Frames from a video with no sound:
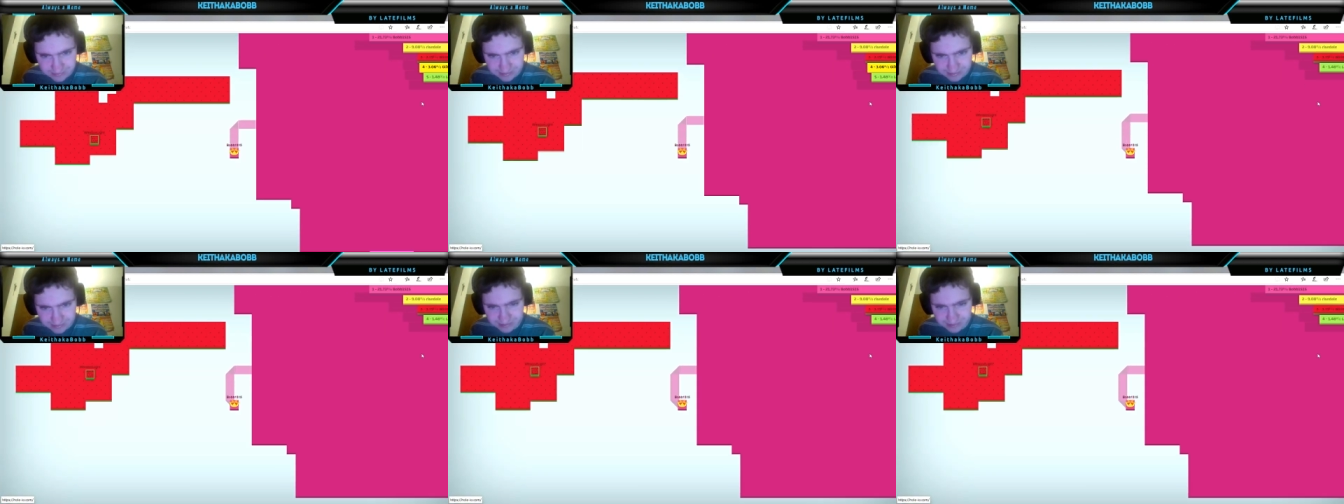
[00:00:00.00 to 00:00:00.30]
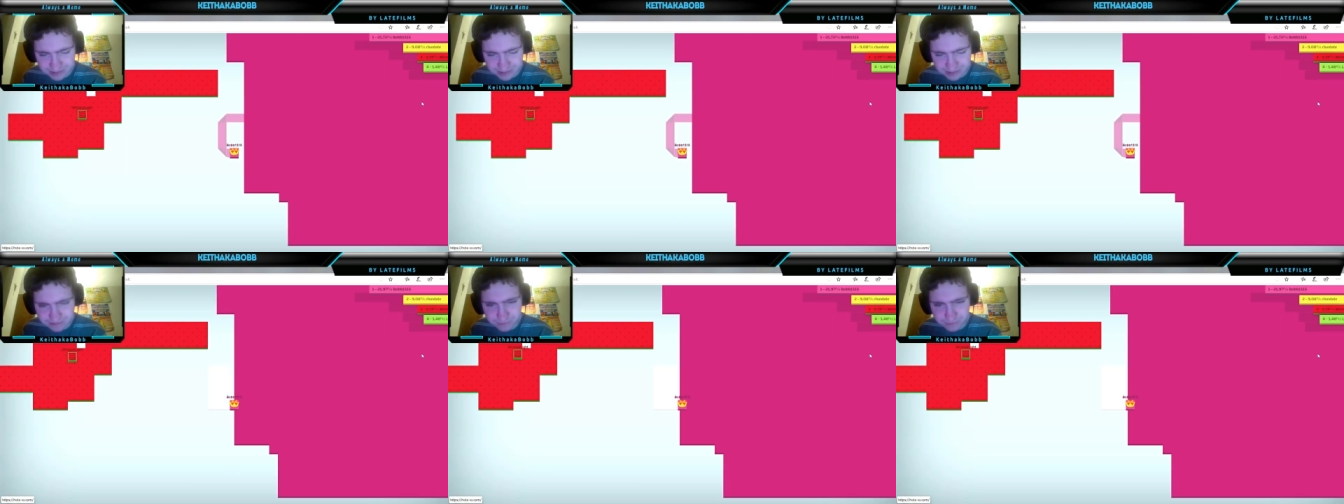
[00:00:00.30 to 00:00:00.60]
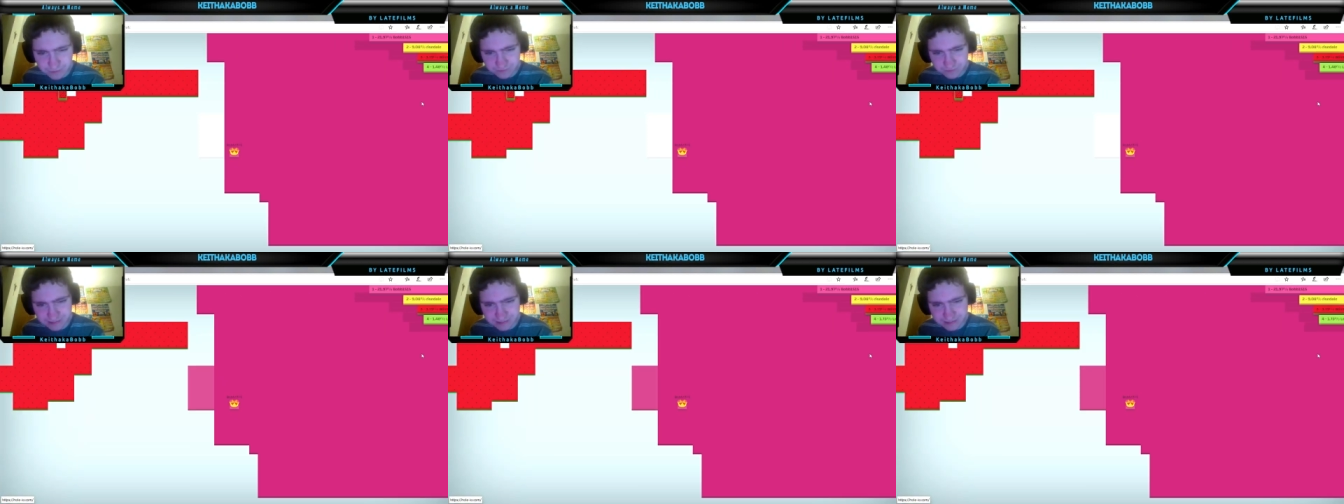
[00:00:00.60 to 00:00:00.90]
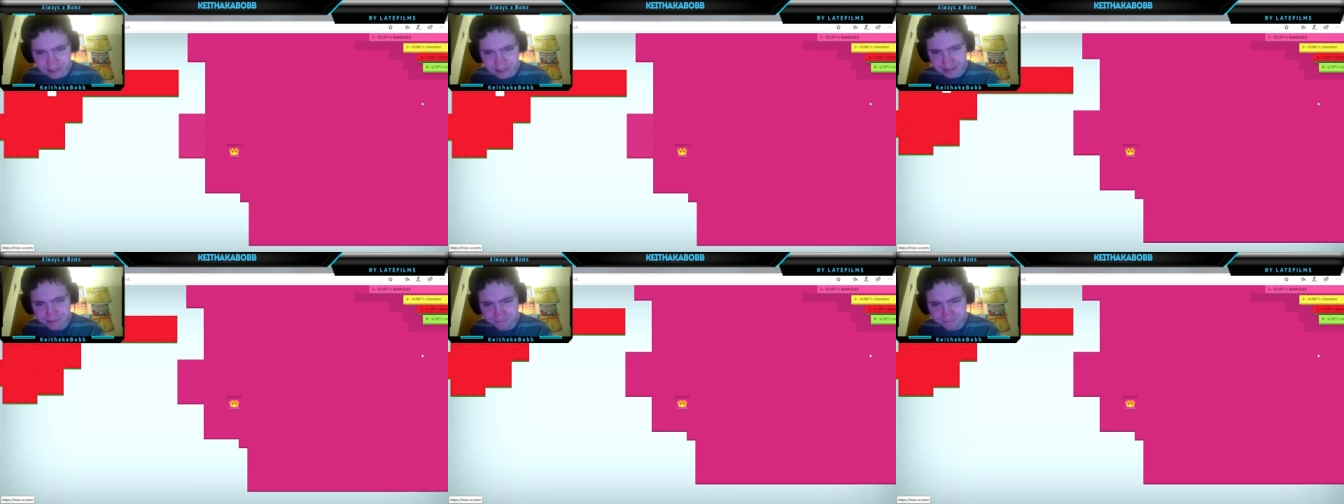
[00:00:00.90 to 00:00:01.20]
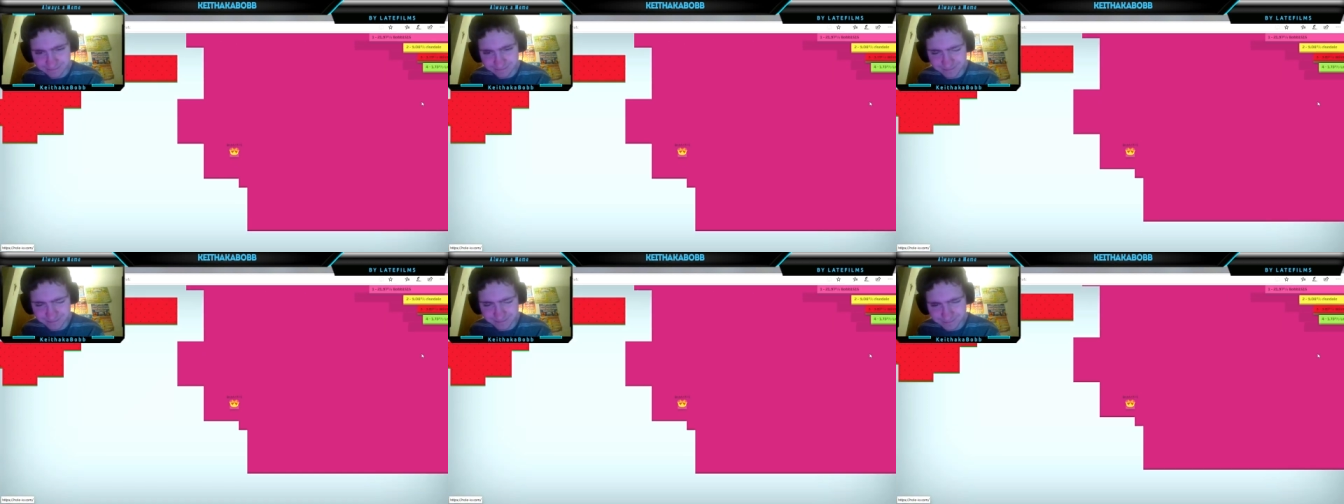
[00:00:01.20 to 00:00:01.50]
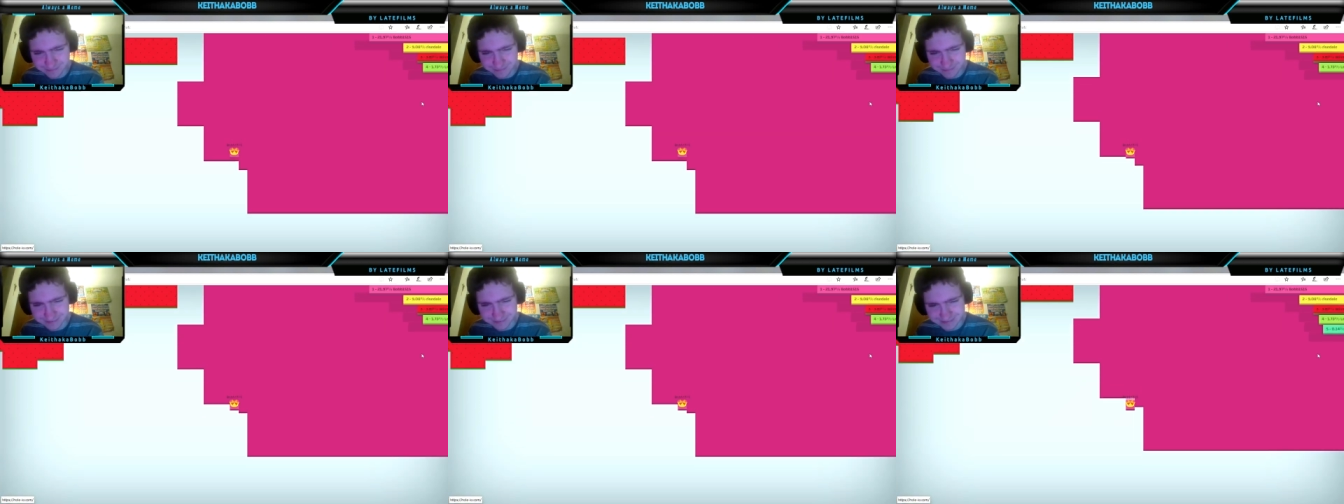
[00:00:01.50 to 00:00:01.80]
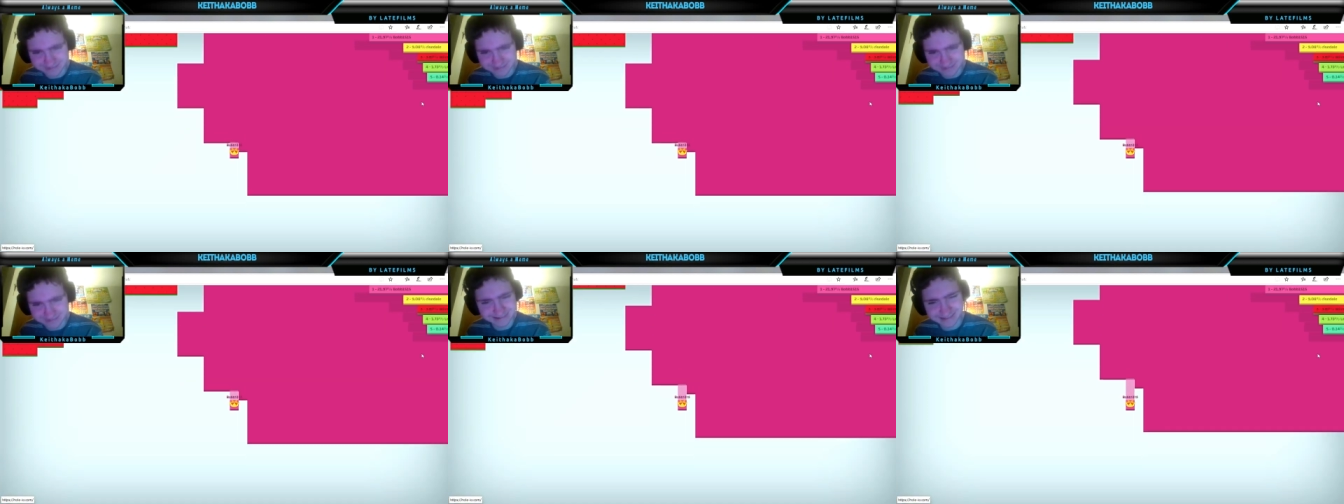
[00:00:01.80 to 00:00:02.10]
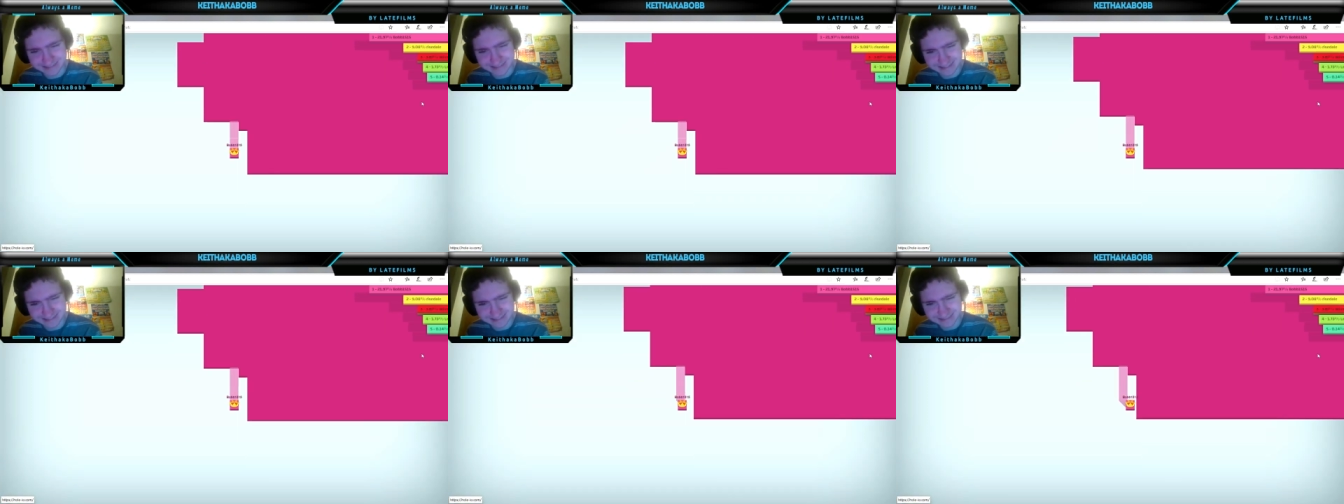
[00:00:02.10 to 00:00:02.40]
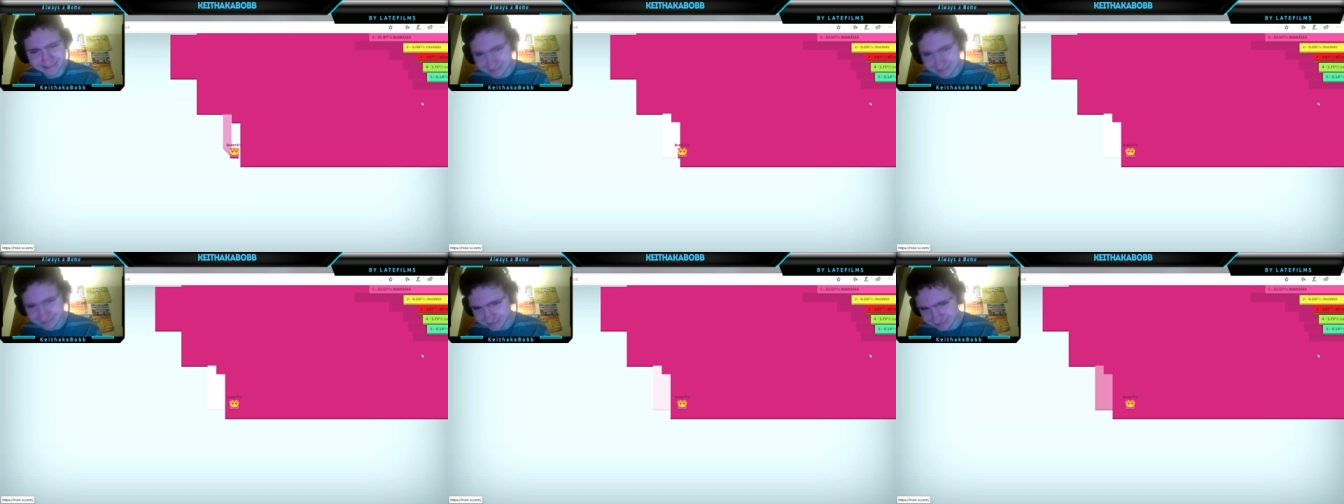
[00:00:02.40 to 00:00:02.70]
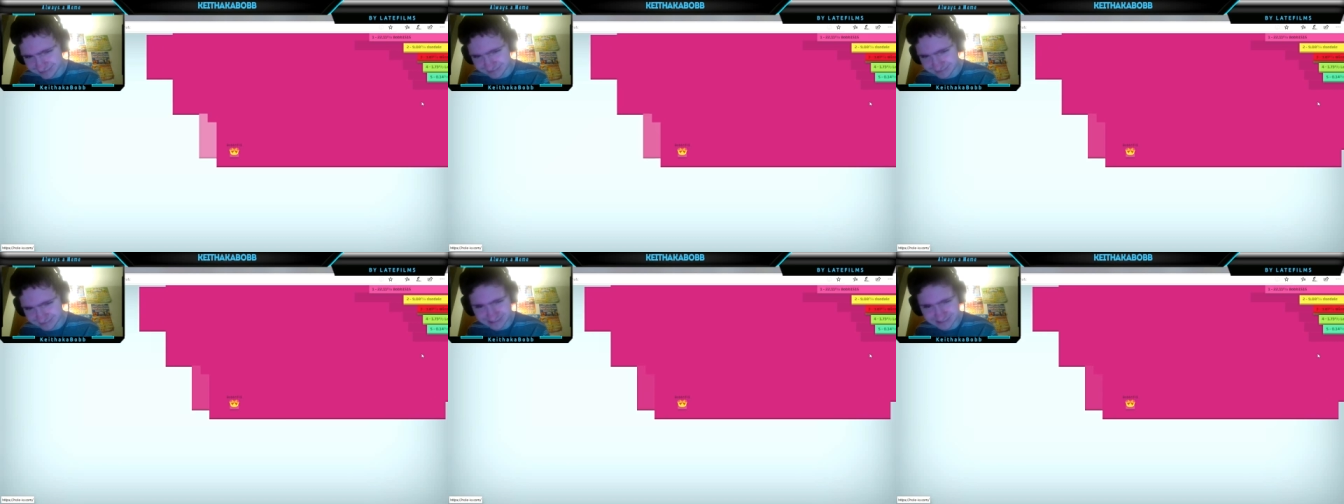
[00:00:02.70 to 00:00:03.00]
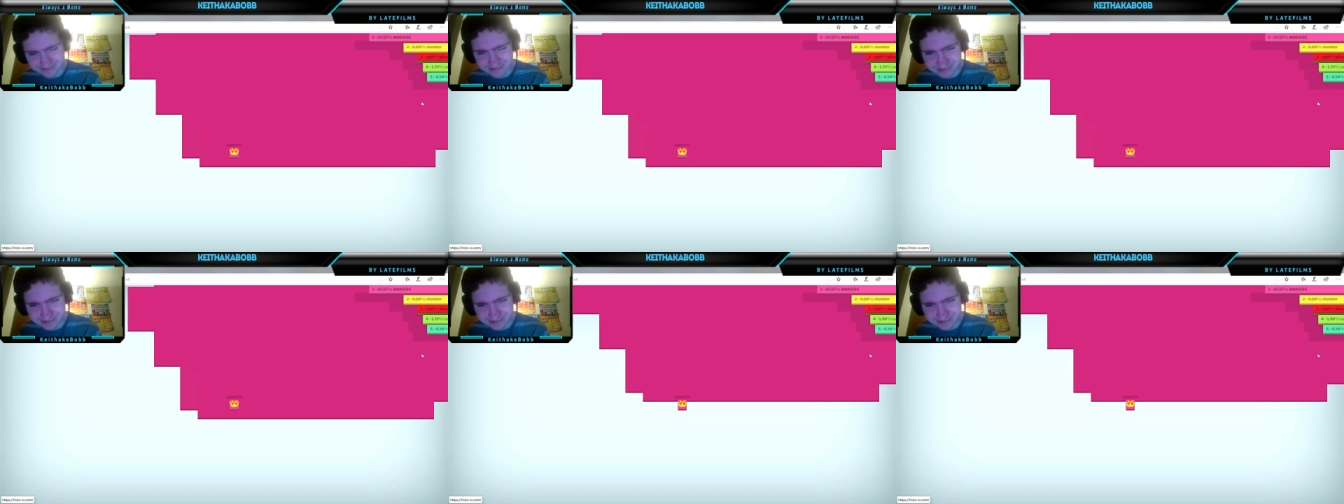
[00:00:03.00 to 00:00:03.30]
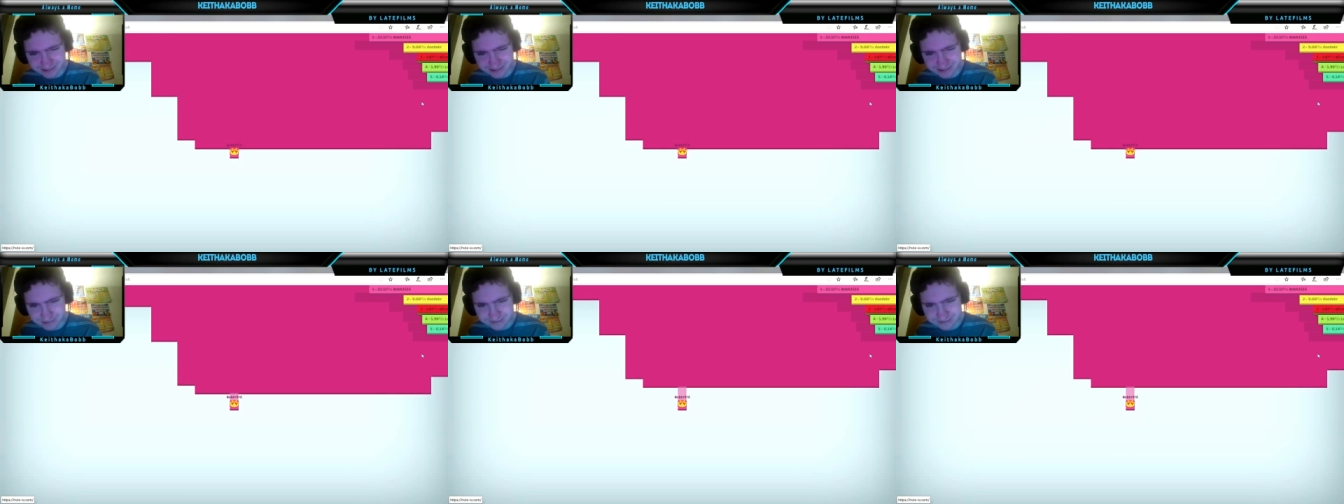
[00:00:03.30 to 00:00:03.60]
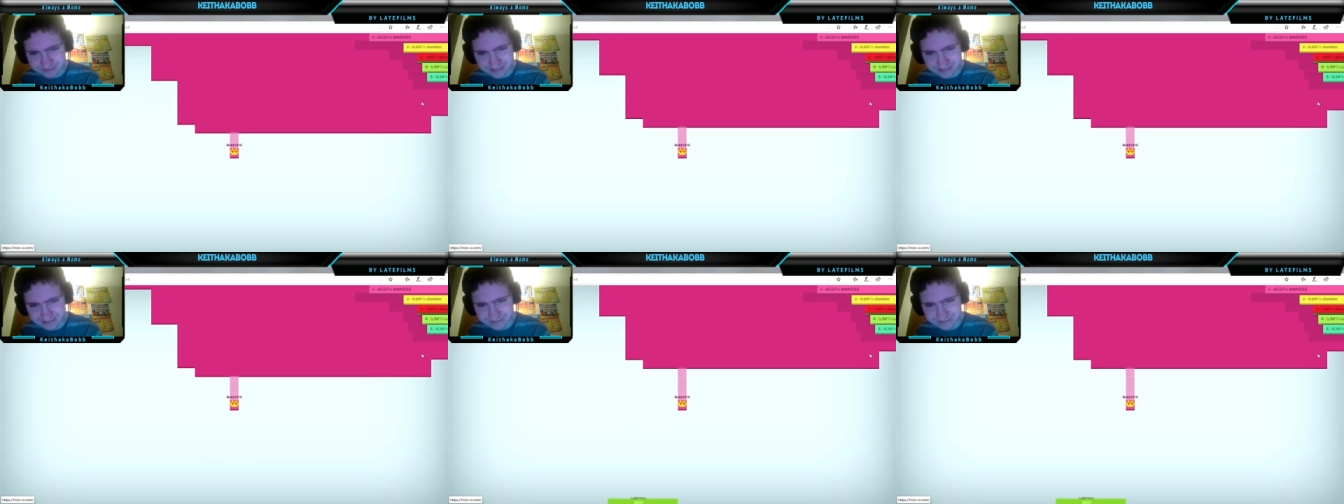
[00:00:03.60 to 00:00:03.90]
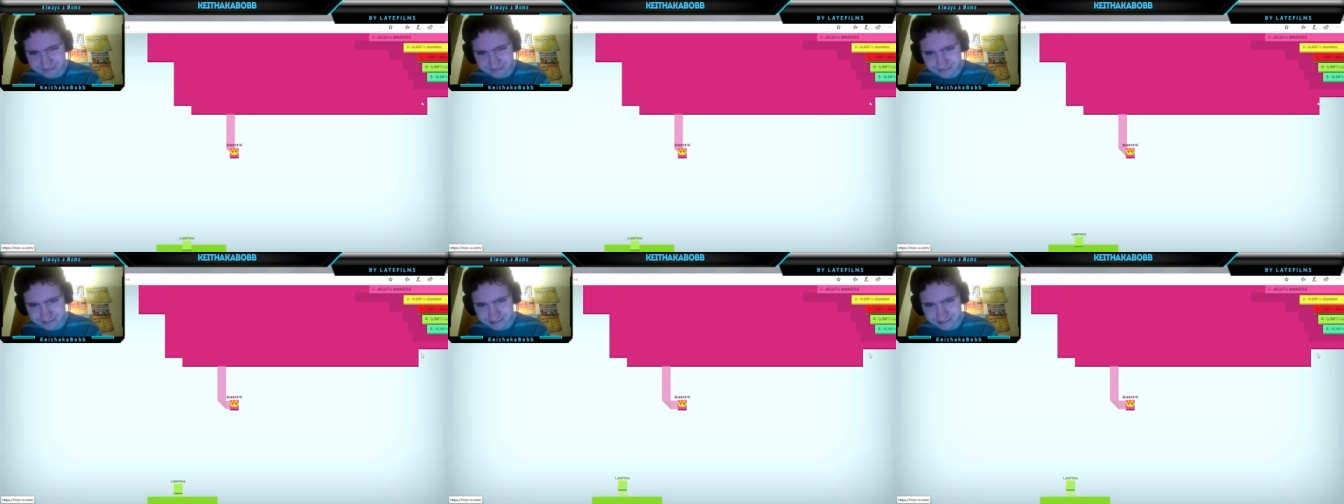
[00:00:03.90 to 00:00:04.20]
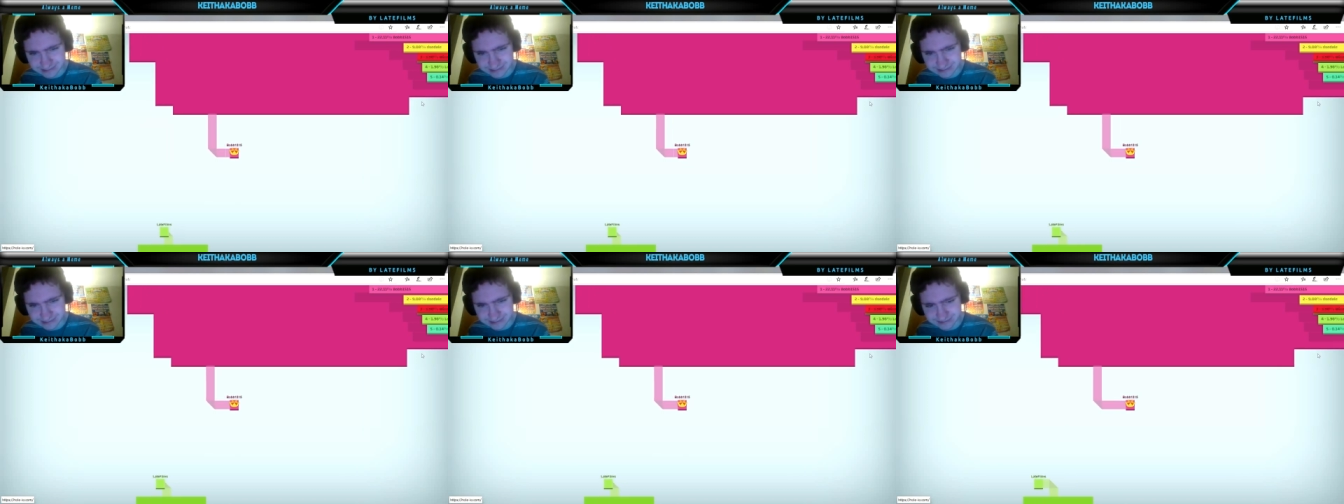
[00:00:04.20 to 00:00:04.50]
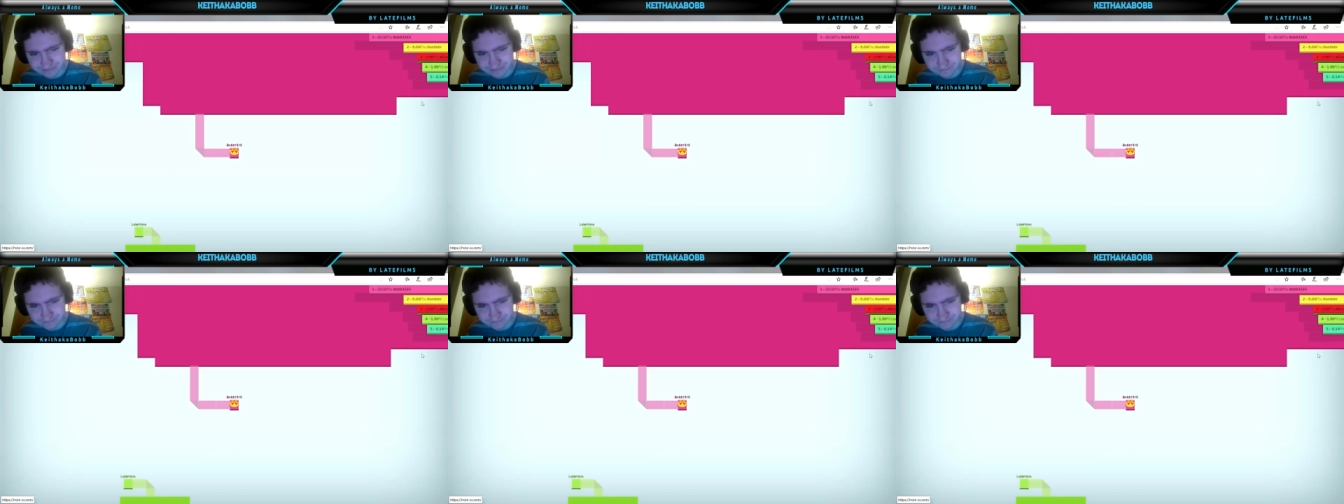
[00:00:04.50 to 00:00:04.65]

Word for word: I couldn't move in time. I'm so sorry. It was just a split-second decision.